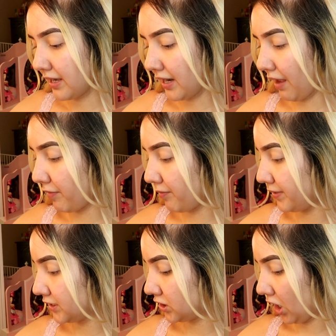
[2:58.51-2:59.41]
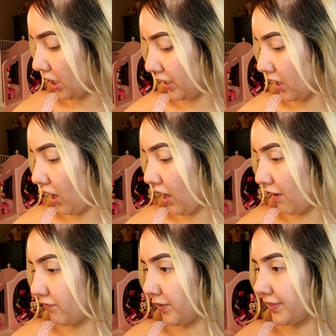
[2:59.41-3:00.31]
And I'm gonna be starting
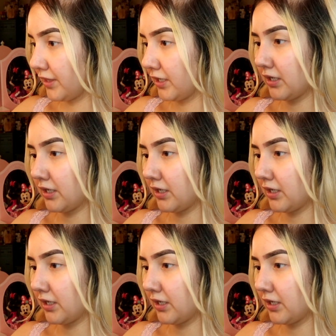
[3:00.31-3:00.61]
off with the